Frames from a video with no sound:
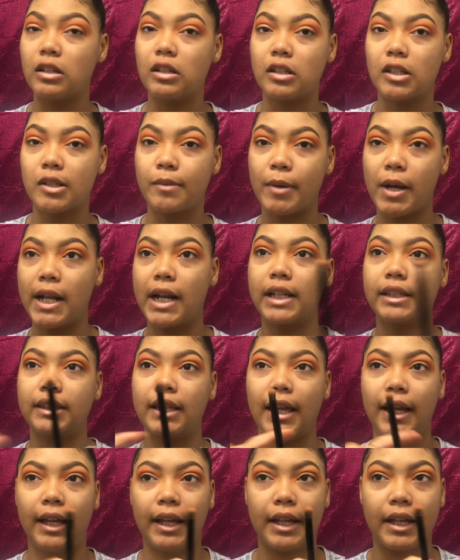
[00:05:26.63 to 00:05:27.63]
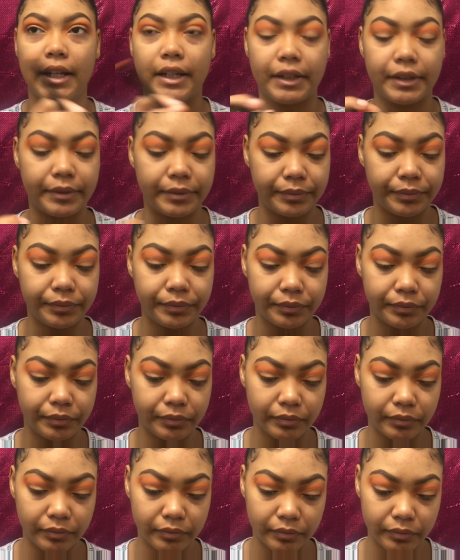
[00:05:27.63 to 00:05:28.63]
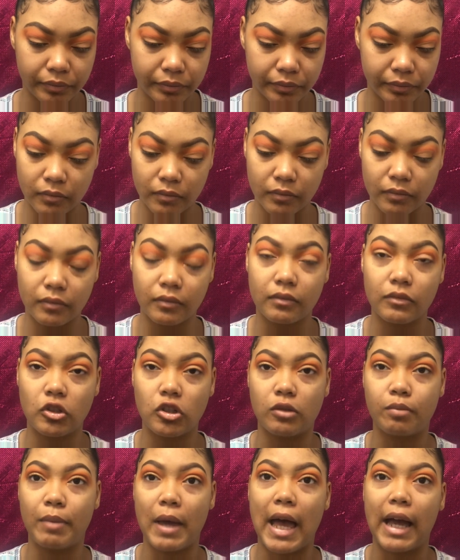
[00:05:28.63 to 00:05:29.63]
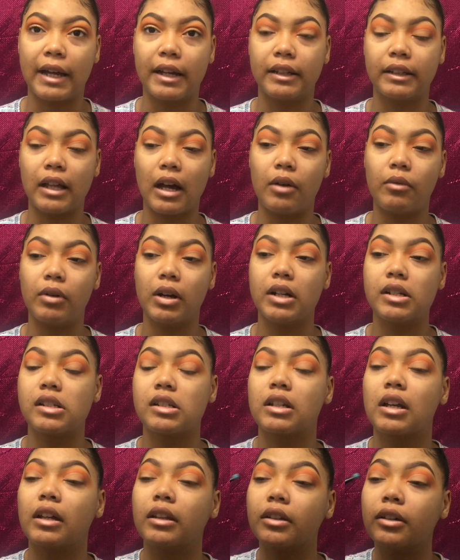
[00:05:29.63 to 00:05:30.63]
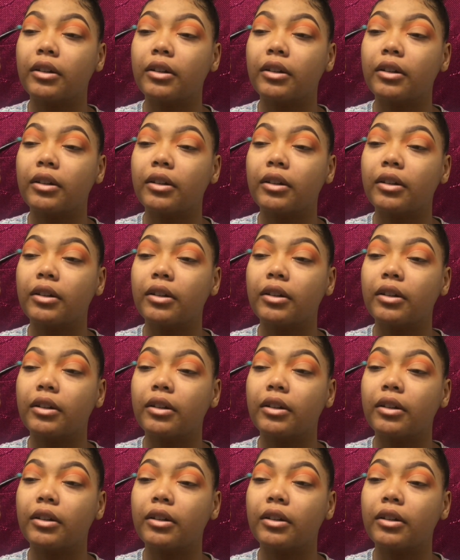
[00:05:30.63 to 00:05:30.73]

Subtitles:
Spray that thing. I'm just packing out where I just cut the